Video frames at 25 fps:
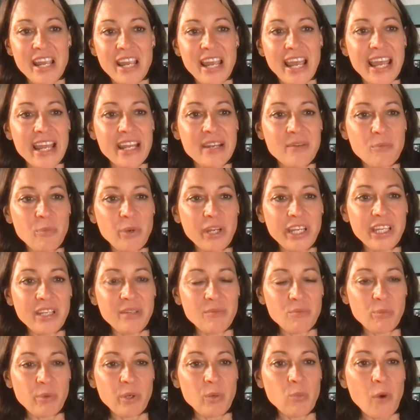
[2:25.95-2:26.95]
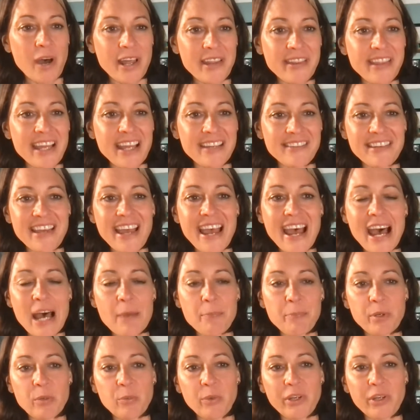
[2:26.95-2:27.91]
And we want that to happen.